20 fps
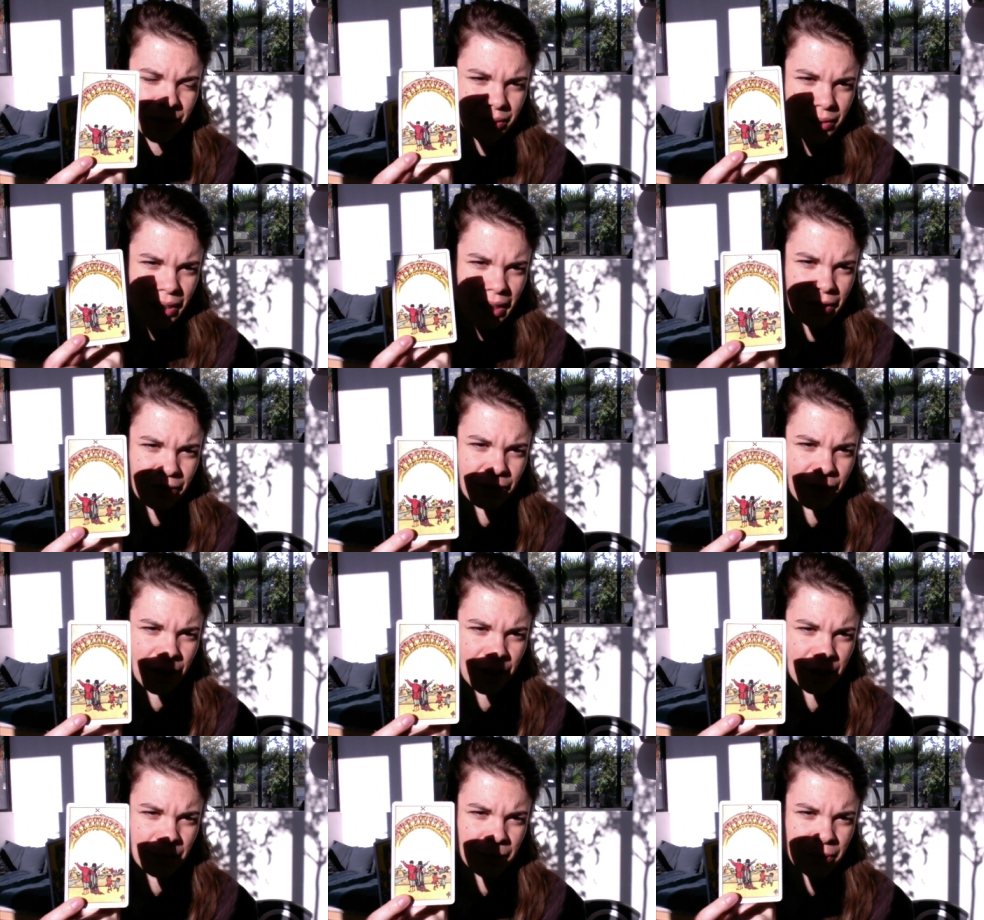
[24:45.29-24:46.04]

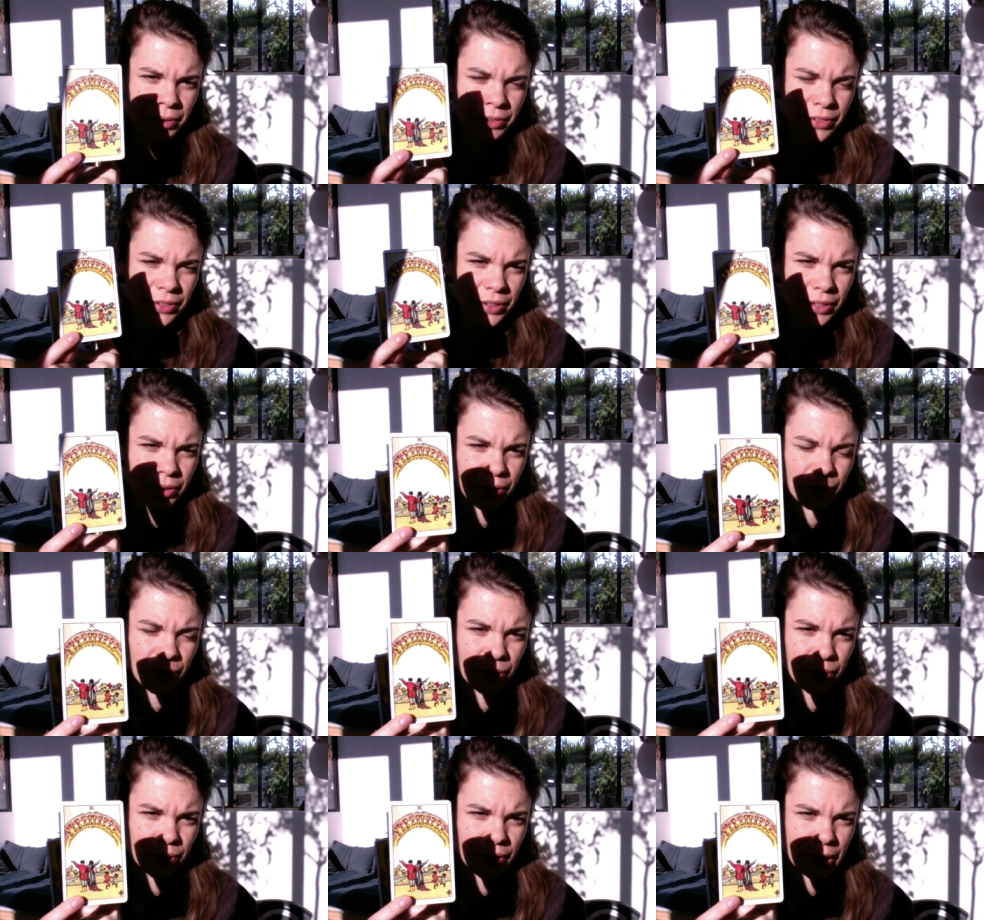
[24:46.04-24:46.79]
environment, in a
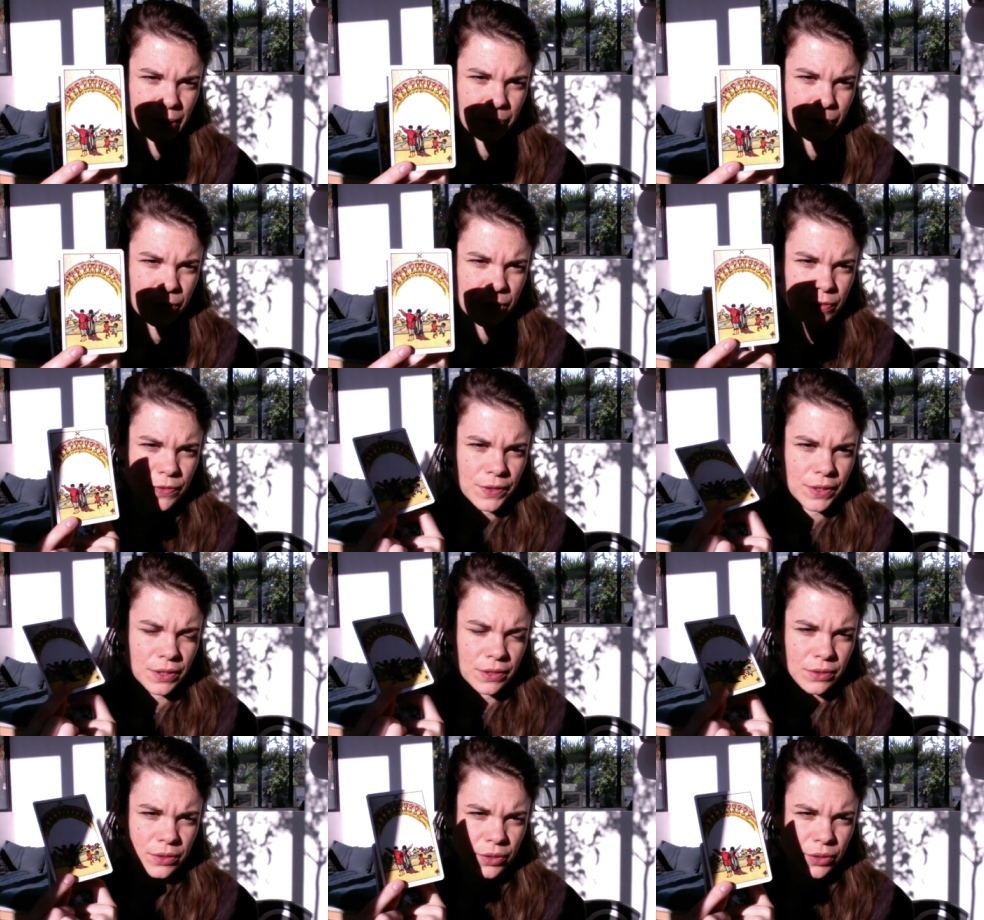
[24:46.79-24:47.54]
good atmosphere,
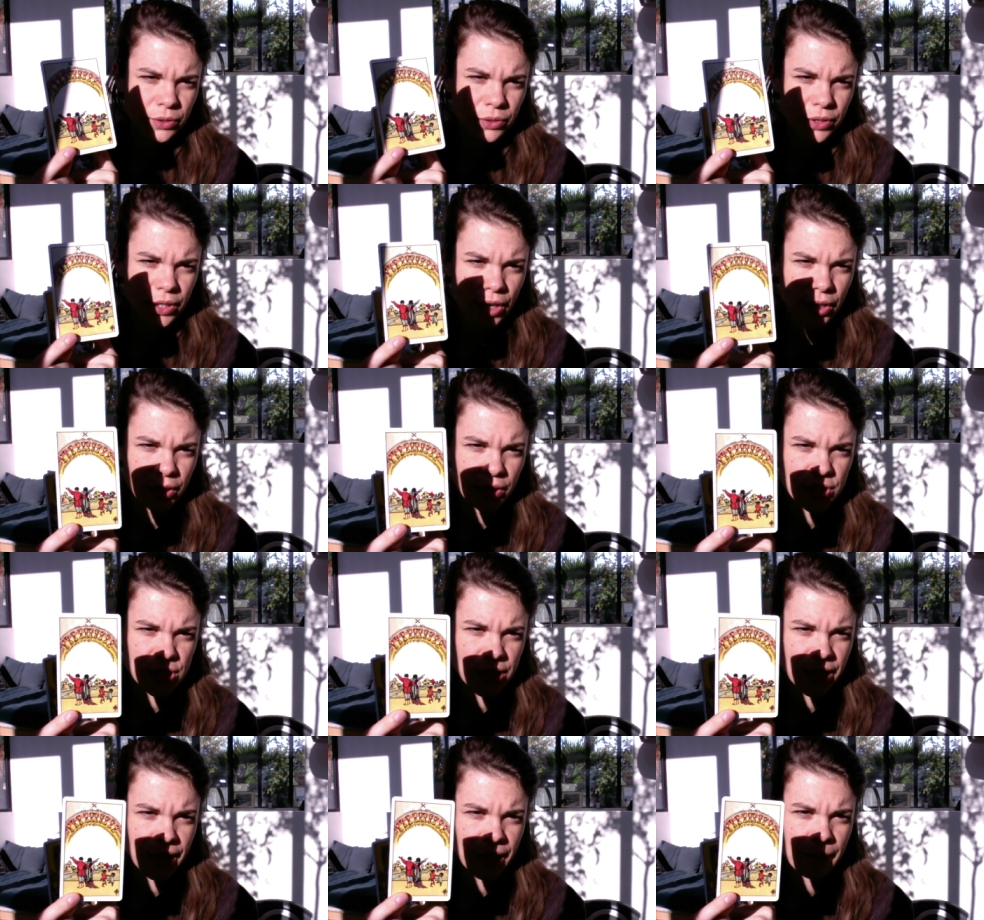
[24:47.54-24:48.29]
in a good
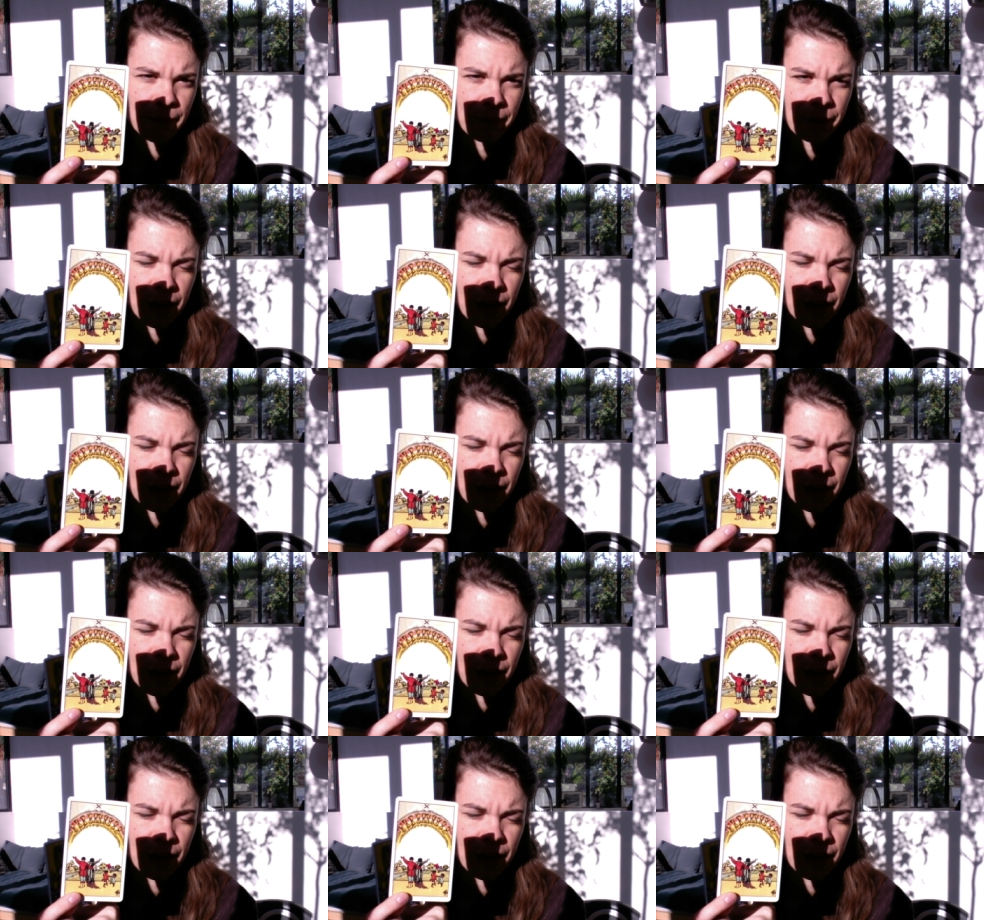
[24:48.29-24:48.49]
energy.